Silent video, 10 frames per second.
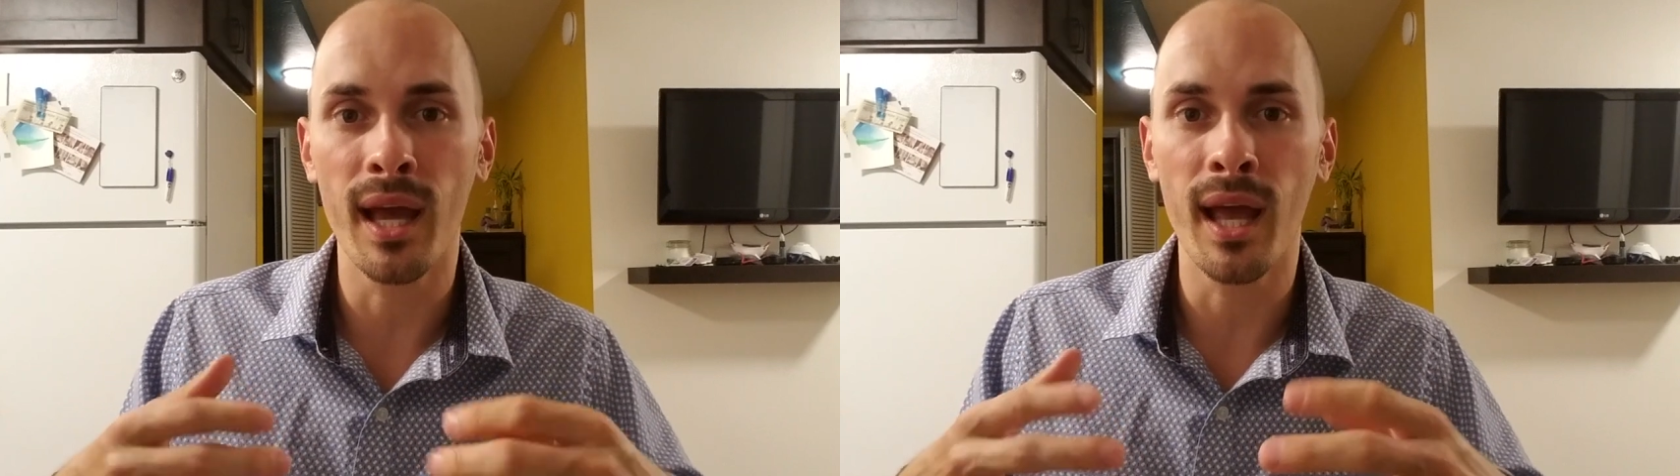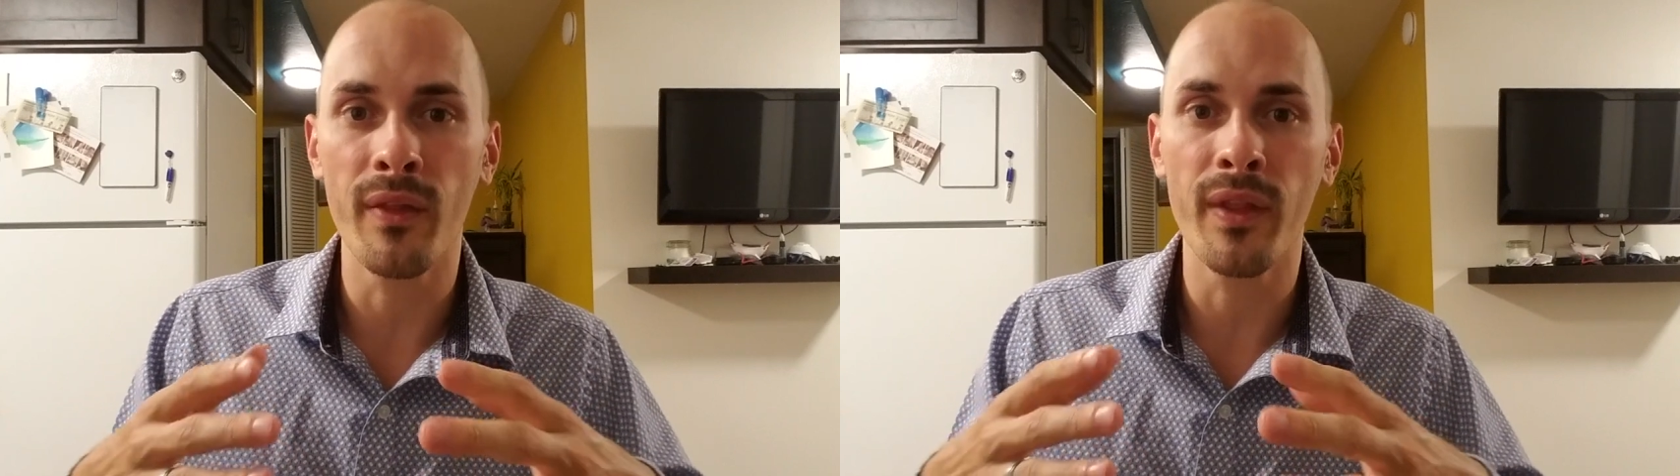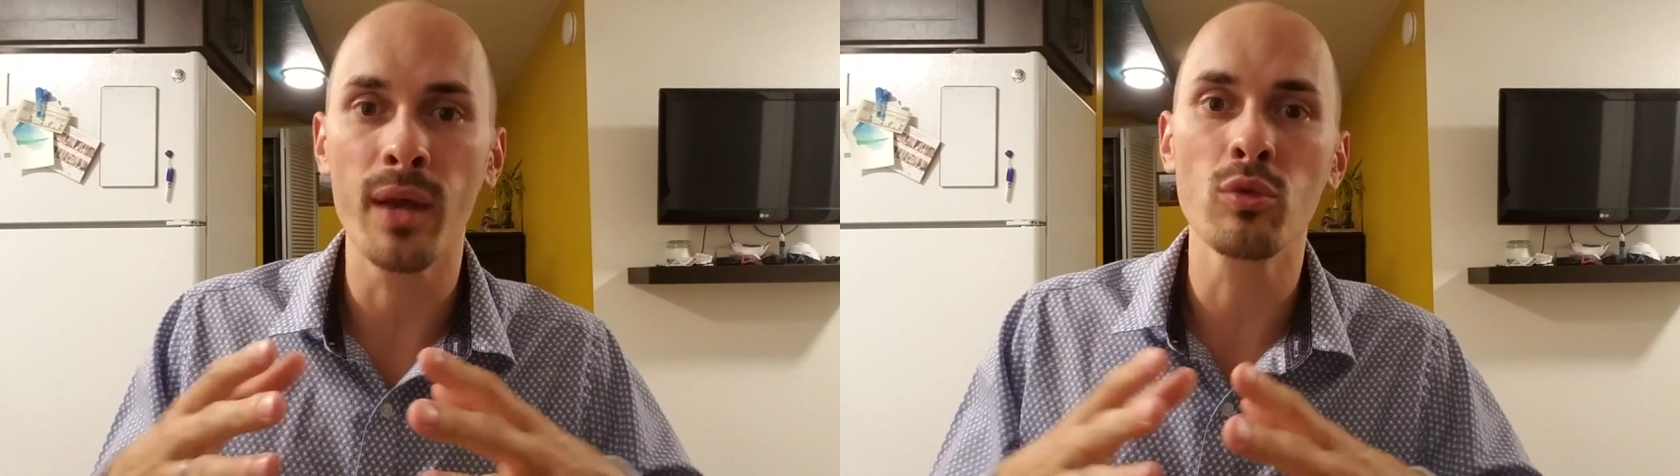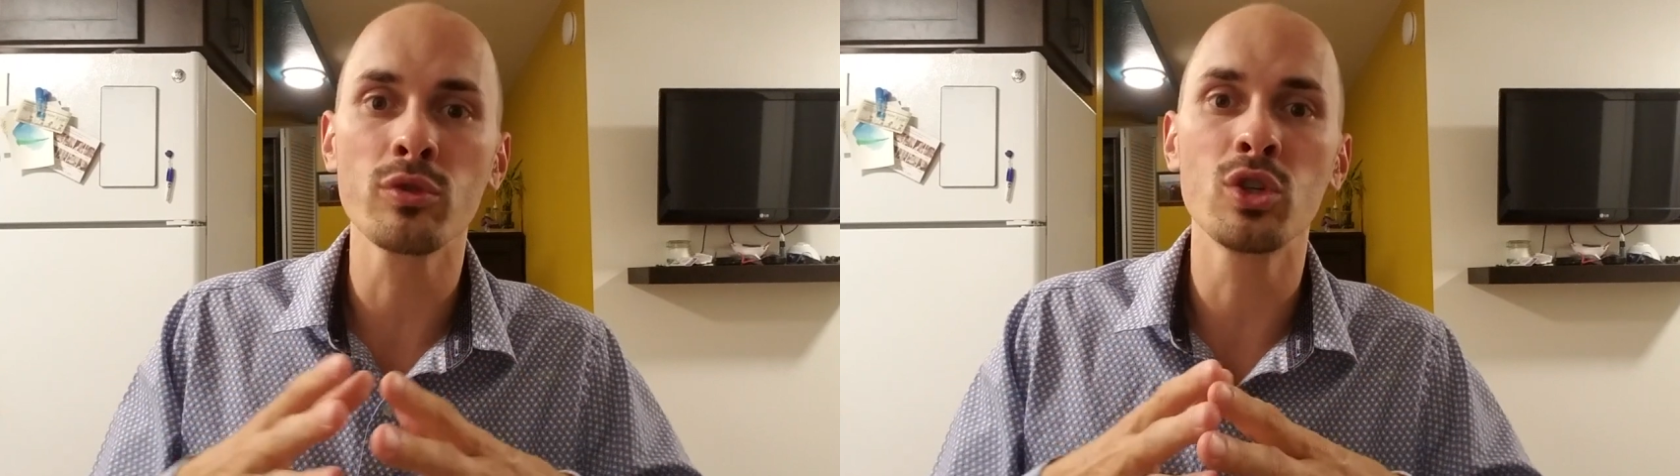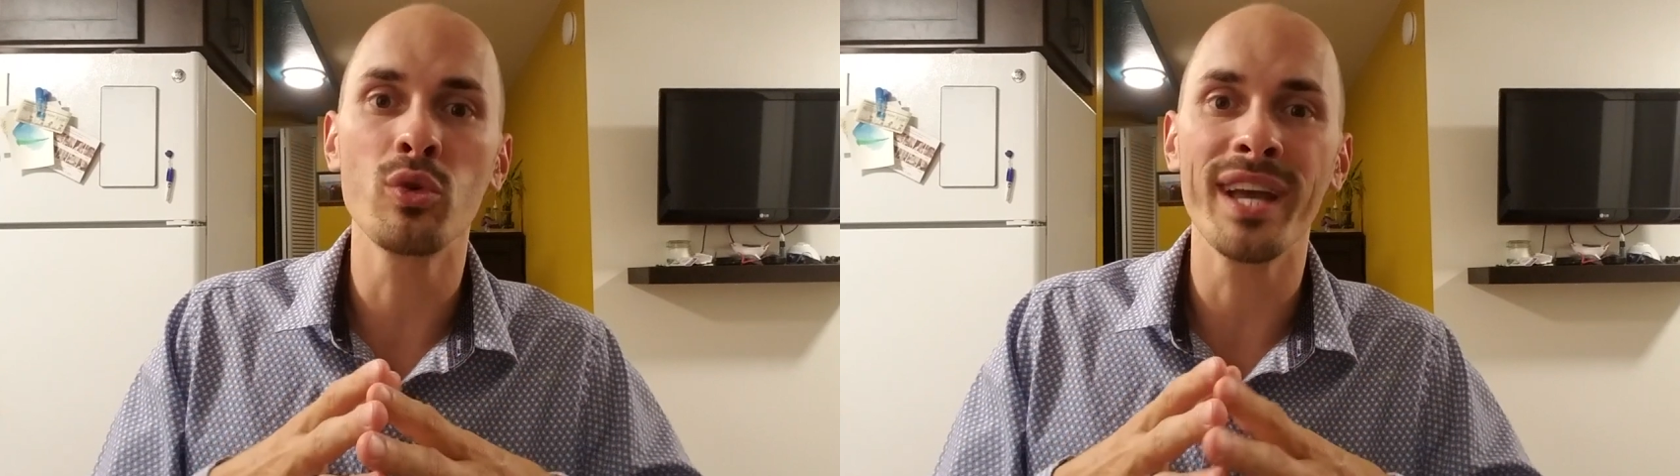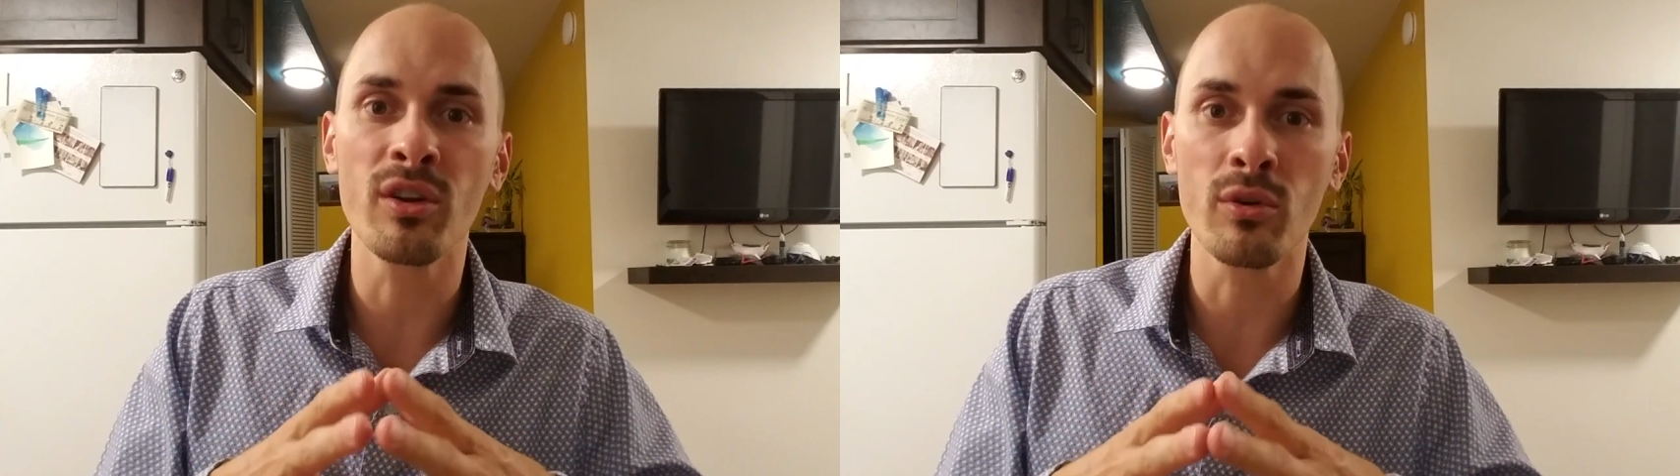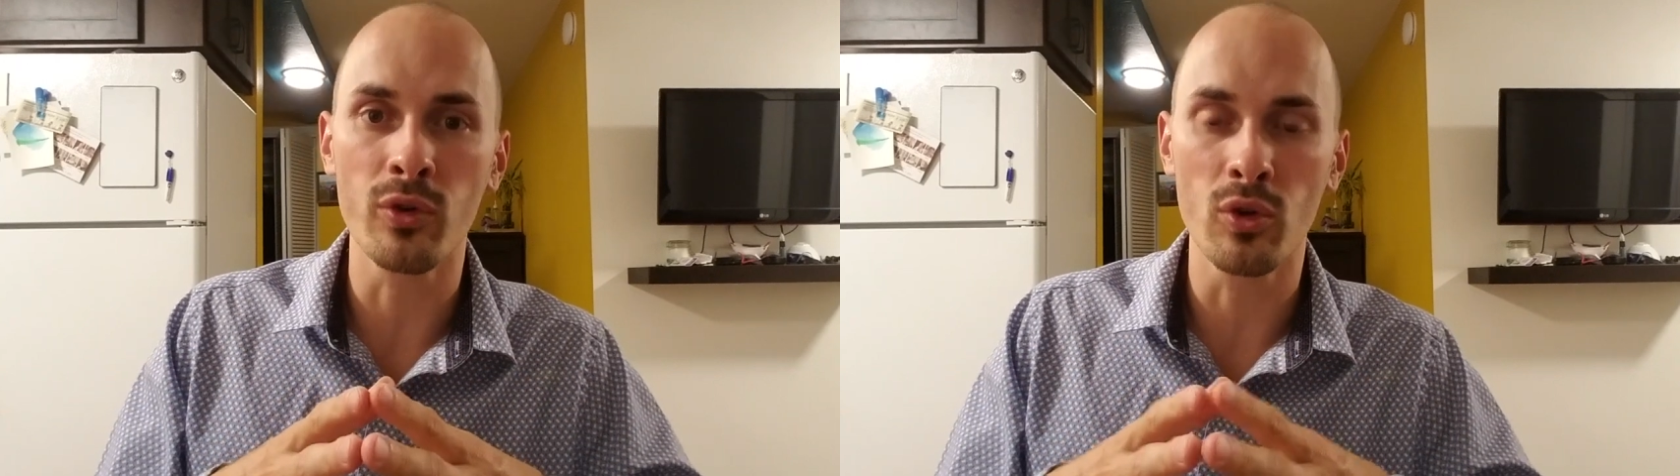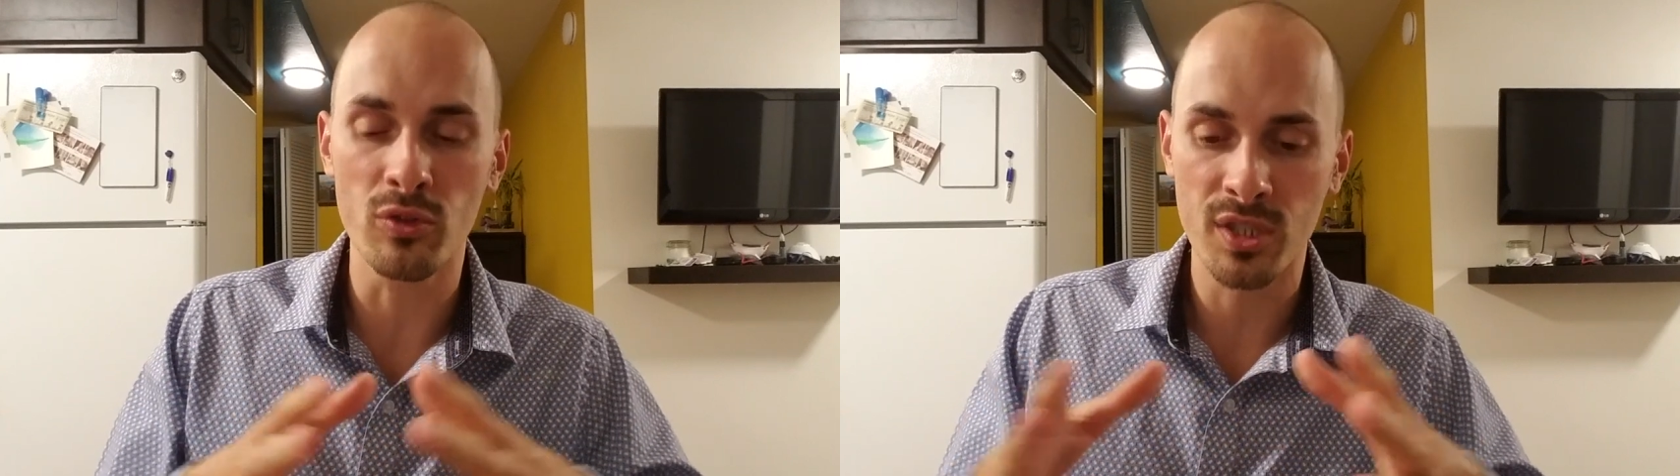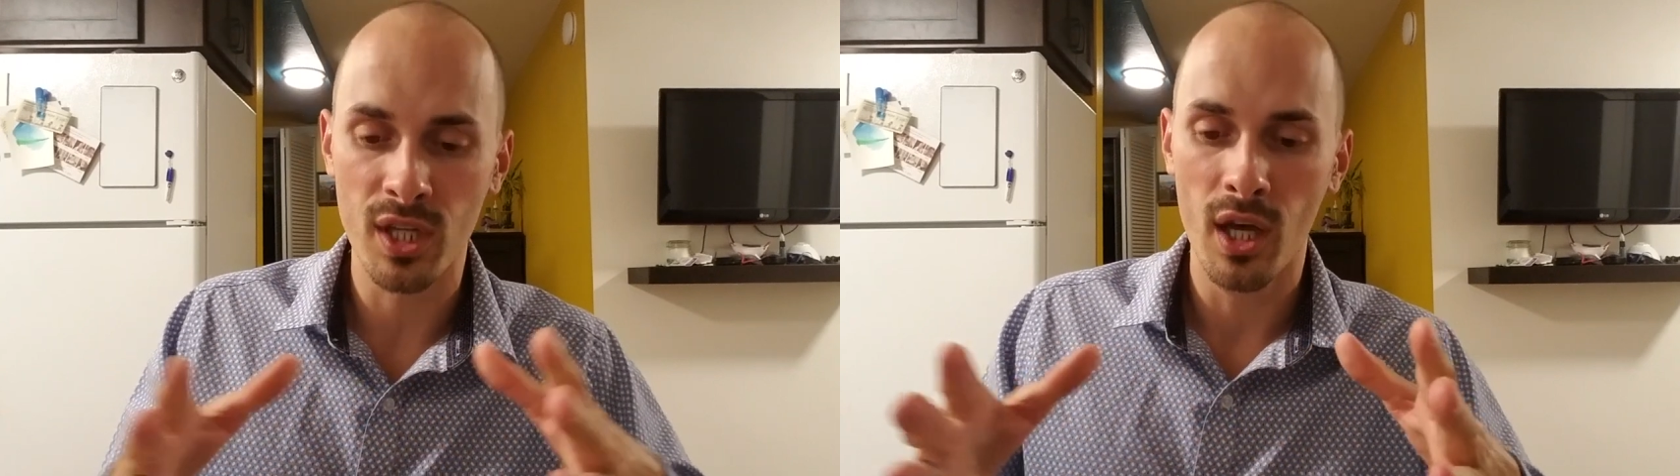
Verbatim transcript: and they will do intervals,